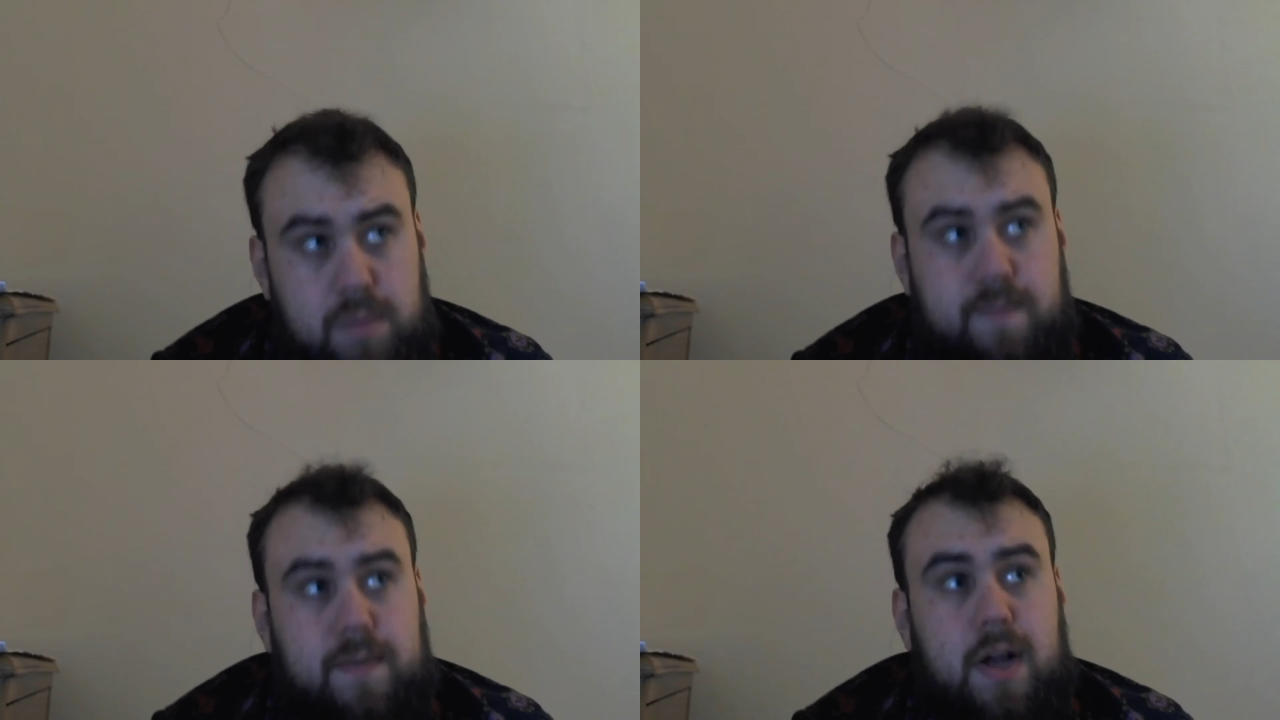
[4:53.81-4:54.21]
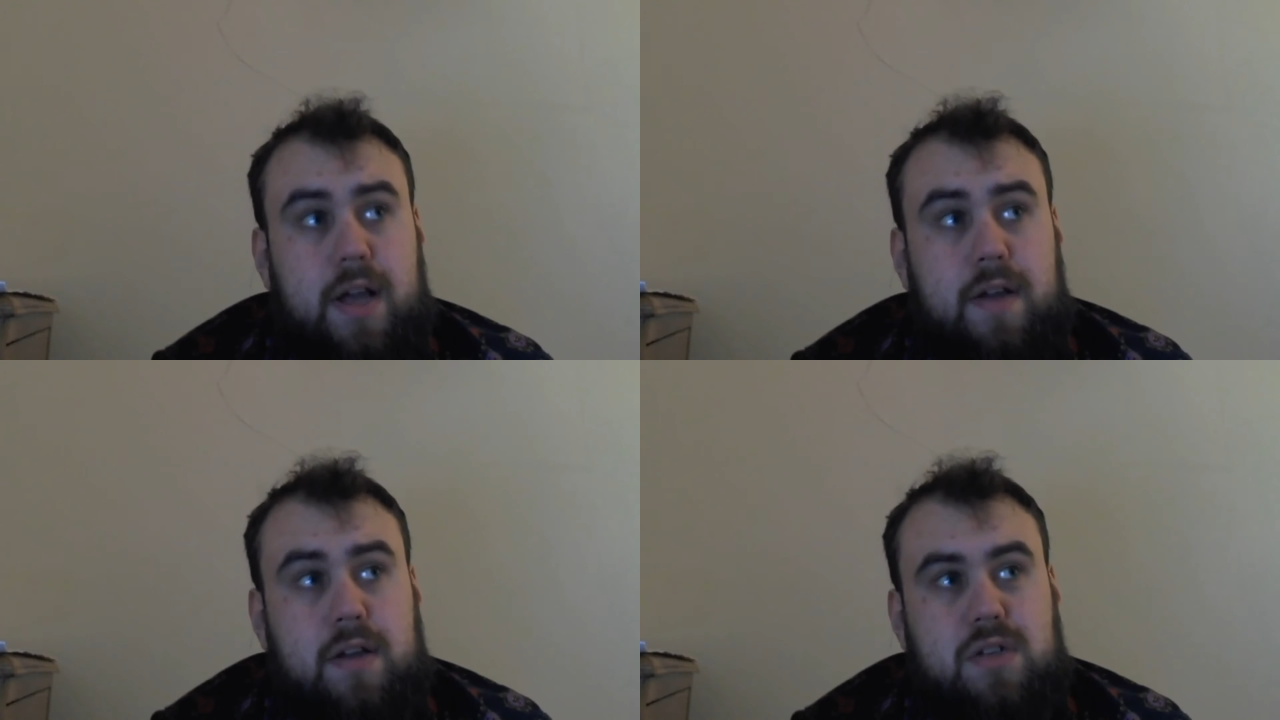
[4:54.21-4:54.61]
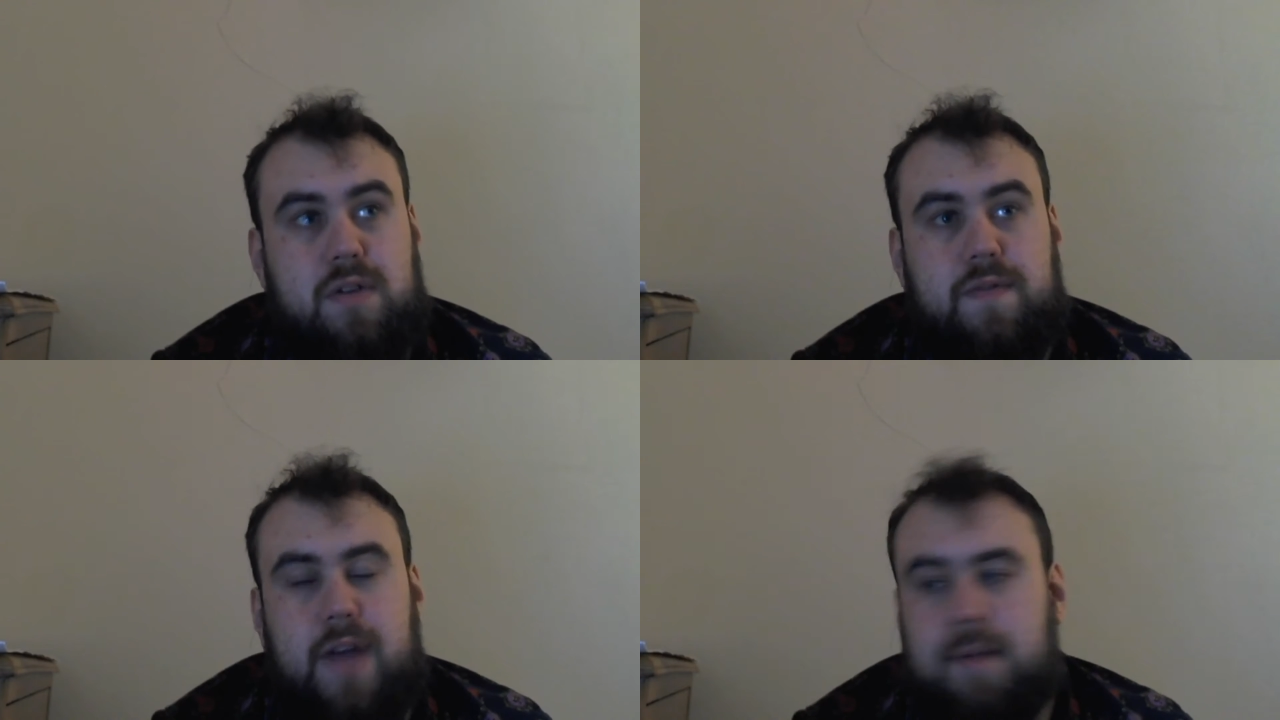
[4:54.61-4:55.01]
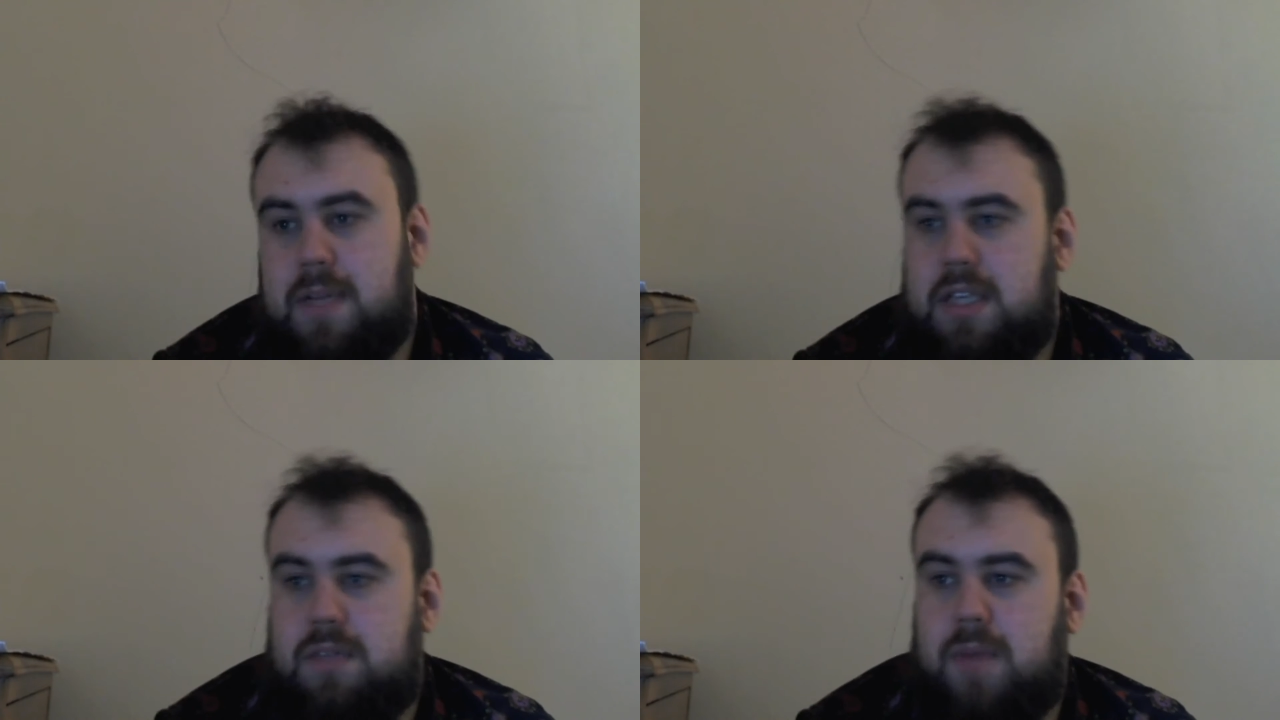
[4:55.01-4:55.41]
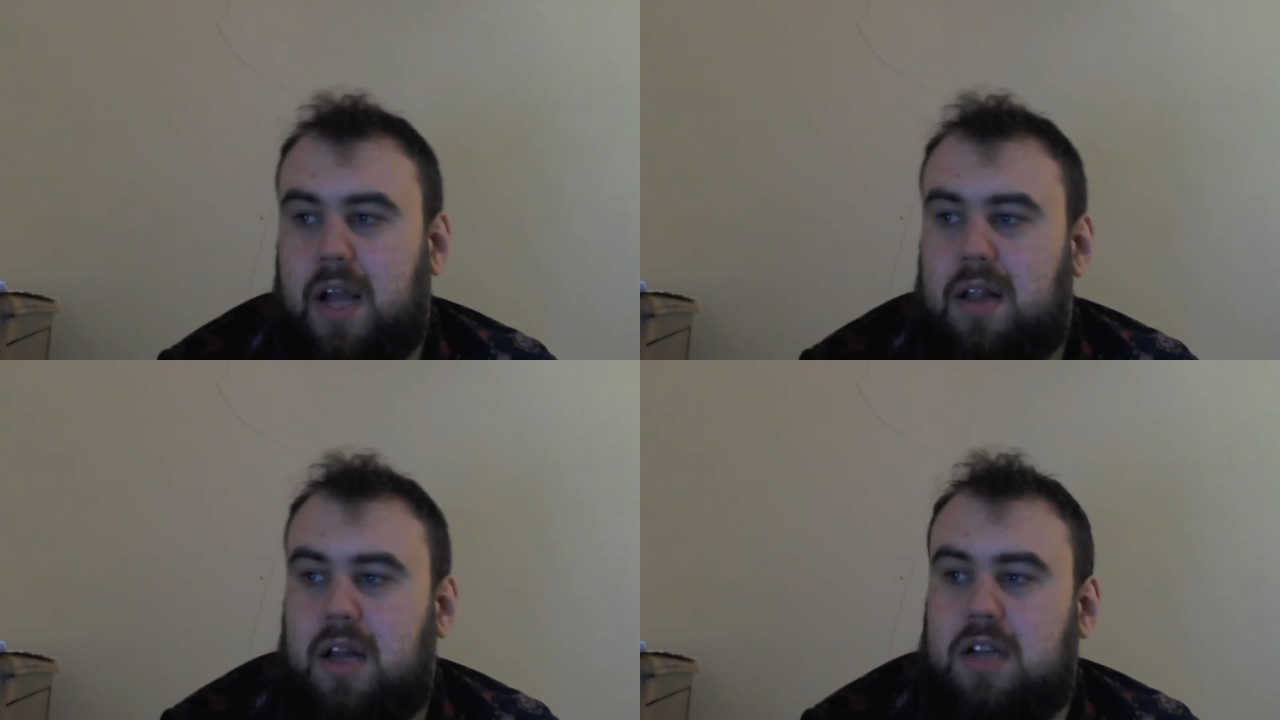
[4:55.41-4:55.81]
my sort of families, my
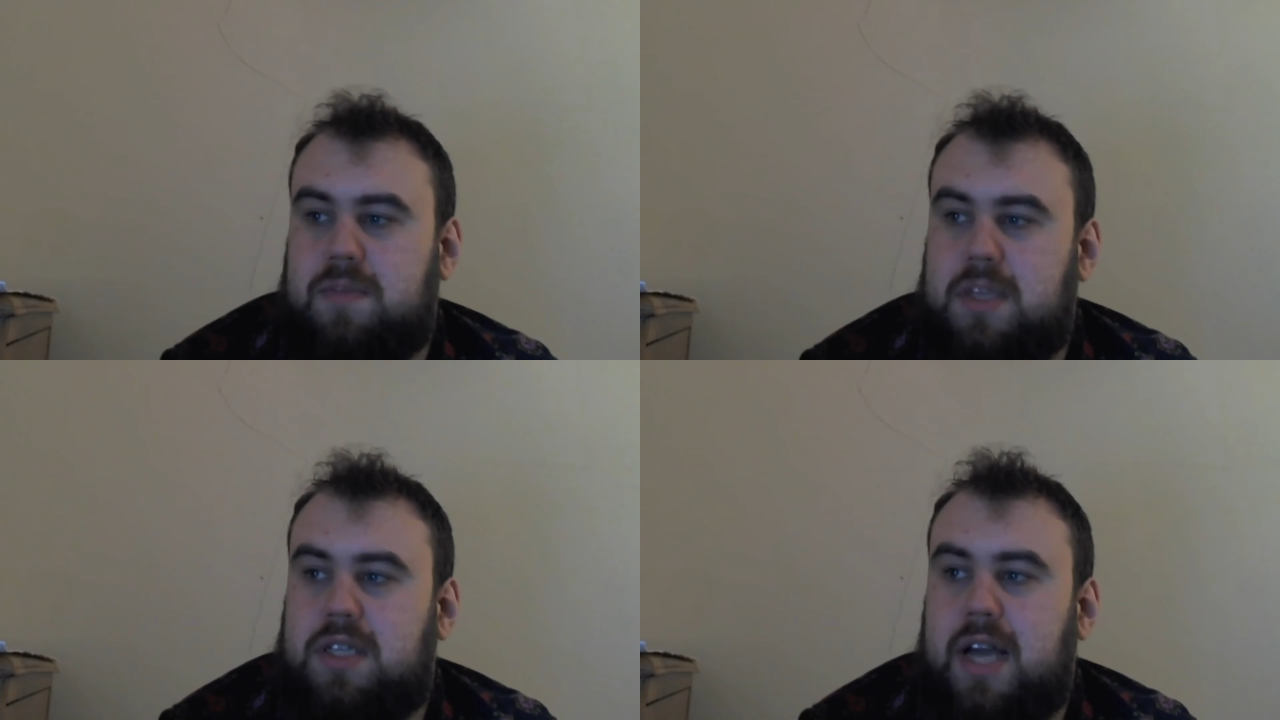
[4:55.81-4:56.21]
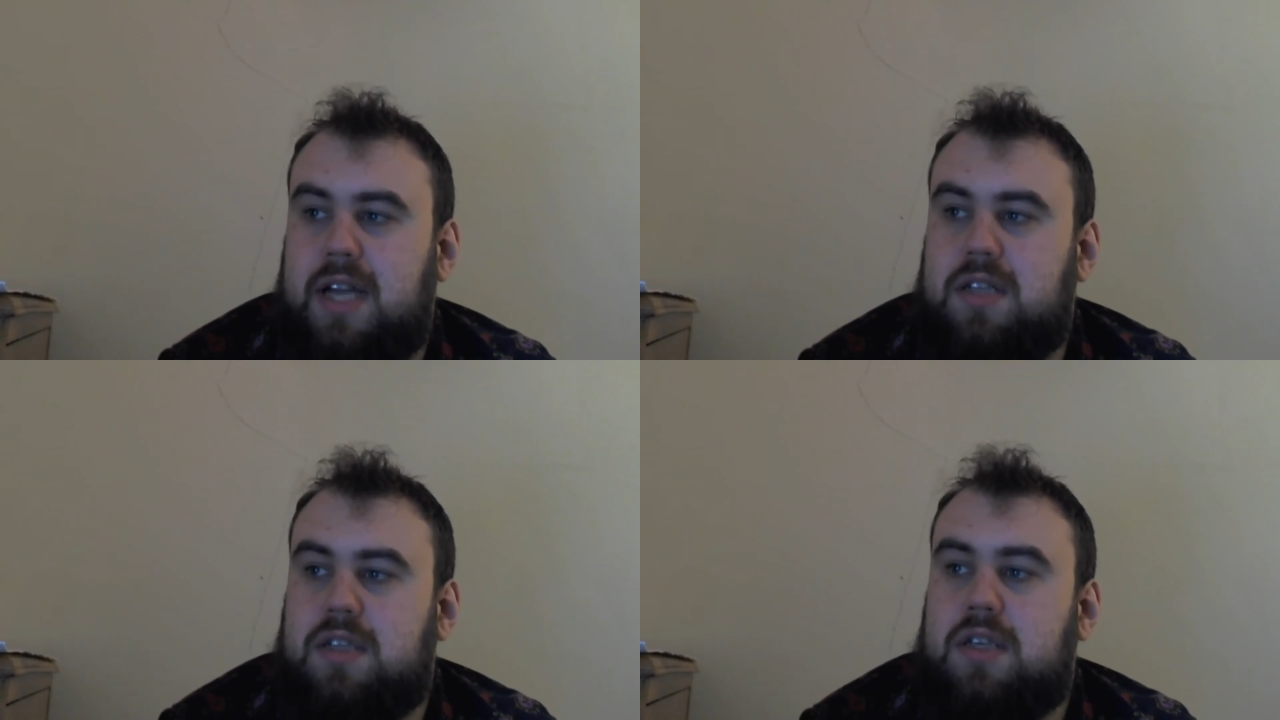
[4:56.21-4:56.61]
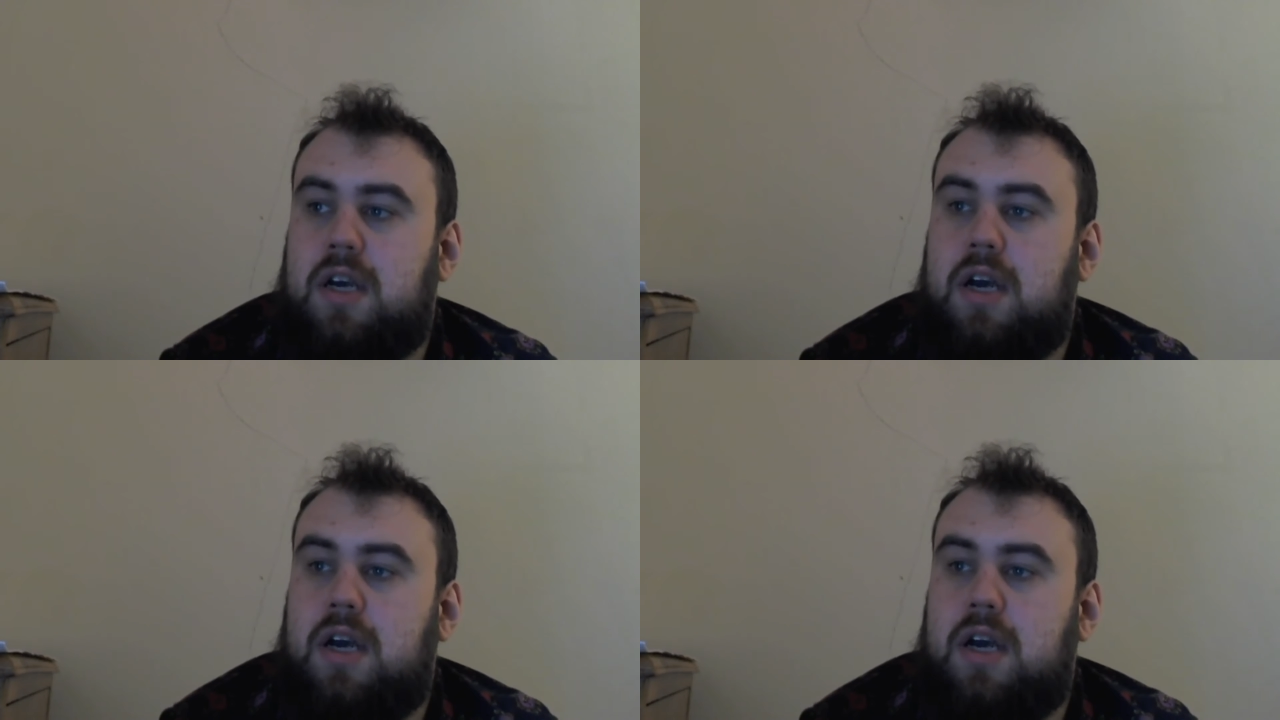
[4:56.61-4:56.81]
class, my status,